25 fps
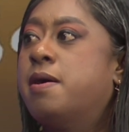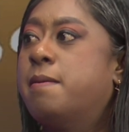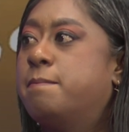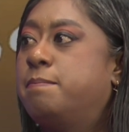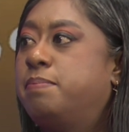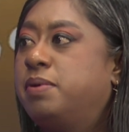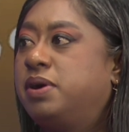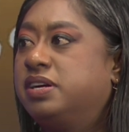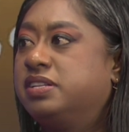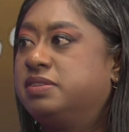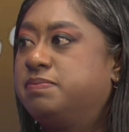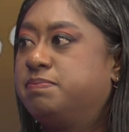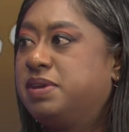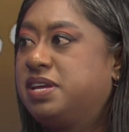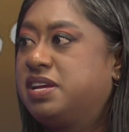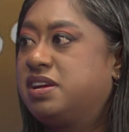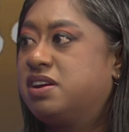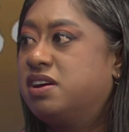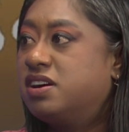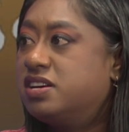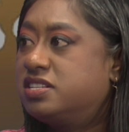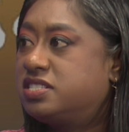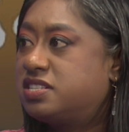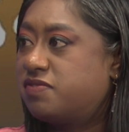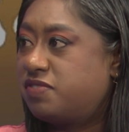but
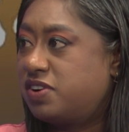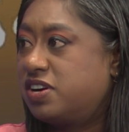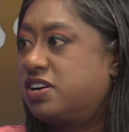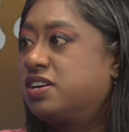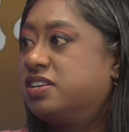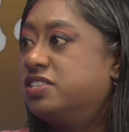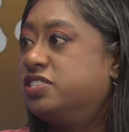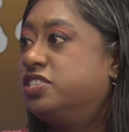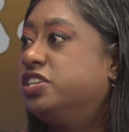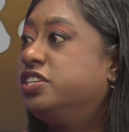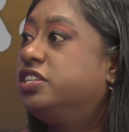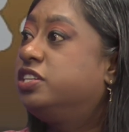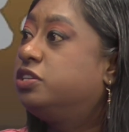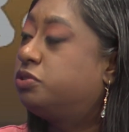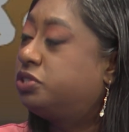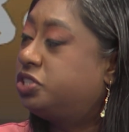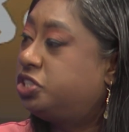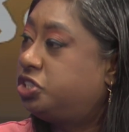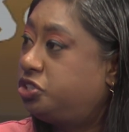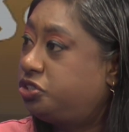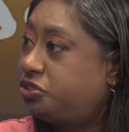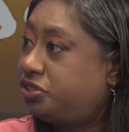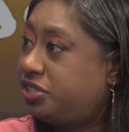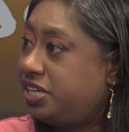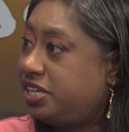because of her continuous
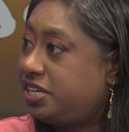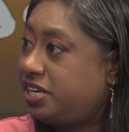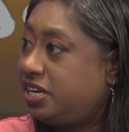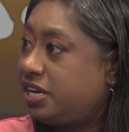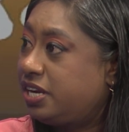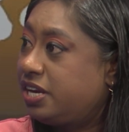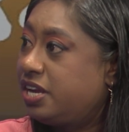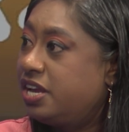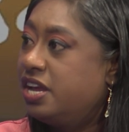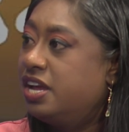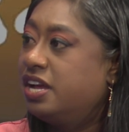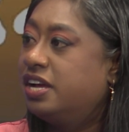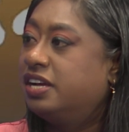training,